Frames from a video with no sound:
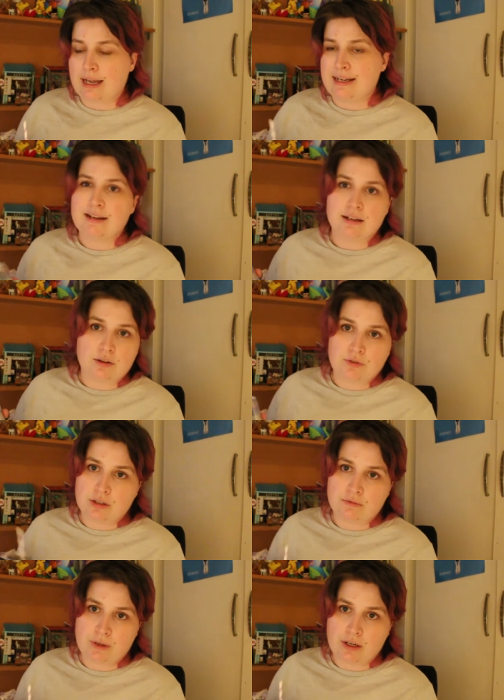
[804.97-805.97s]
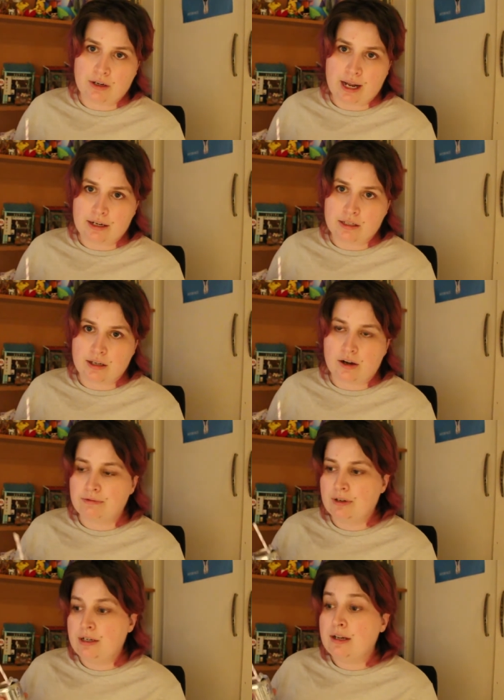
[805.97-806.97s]
that. You're gonna have to figure it out
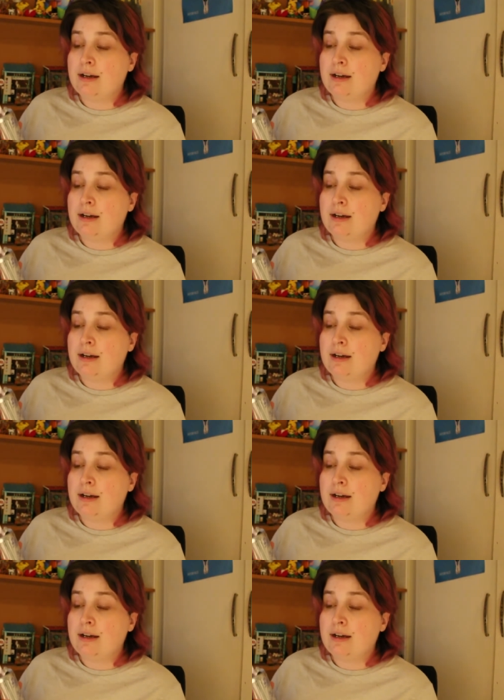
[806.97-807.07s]
yourself.